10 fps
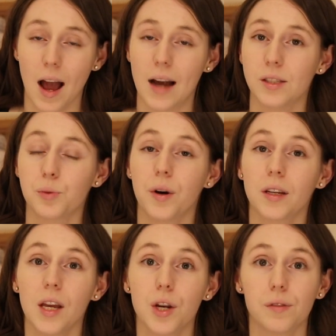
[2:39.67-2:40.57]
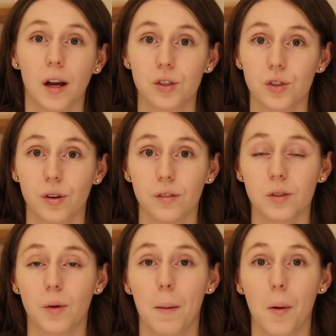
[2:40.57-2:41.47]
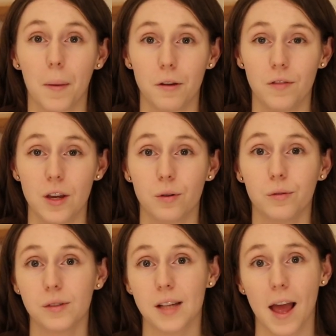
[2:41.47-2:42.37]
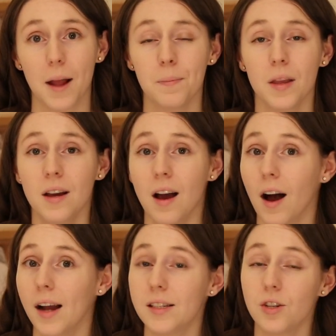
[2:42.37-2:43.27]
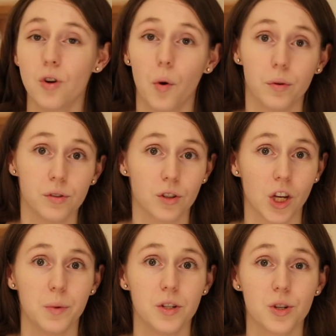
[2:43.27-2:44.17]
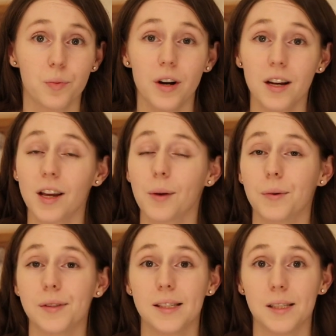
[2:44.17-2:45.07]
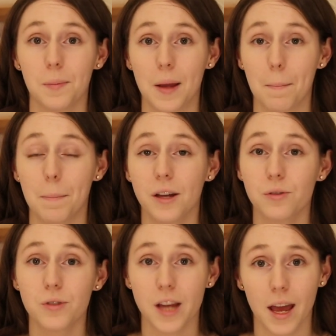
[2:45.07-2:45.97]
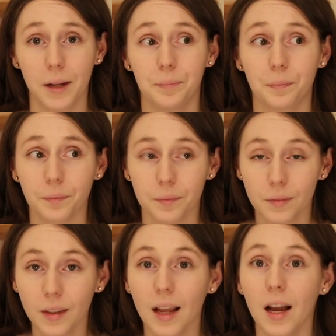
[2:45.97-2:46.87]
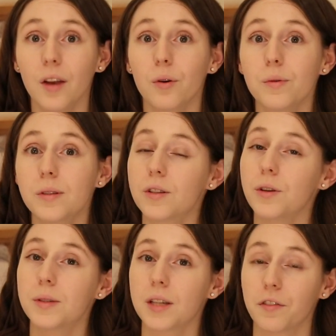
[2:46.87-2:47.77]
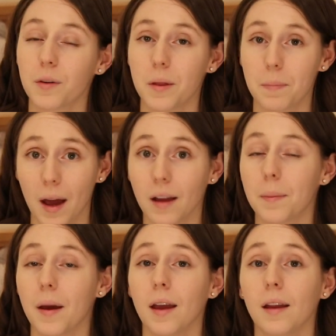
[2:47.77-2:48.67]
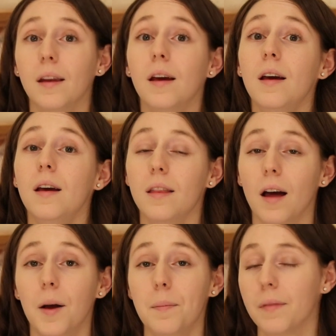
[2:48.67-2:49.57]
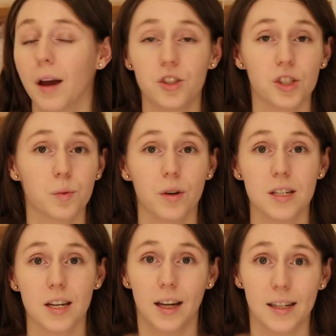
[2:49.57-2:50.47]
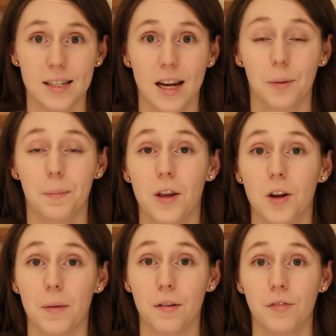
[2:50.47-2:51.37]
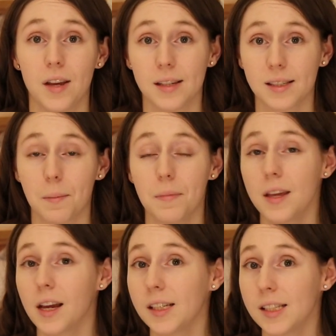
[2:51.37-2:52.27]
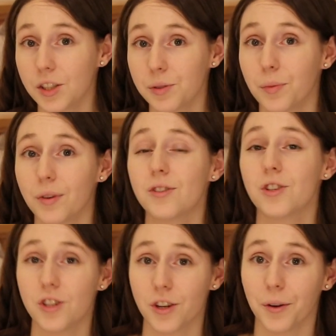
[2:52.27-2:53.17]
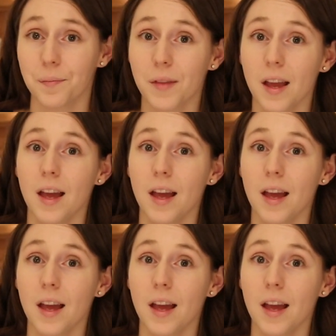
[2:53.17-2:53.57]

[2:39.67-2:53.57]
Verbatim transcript: And working in a restaurant when I'm on my feet all day, I did not want to go into work. I wanted to be in bed all day and also suffering with back pain um, I just wanted to lie down. Being on my feet is something I didn't want to do.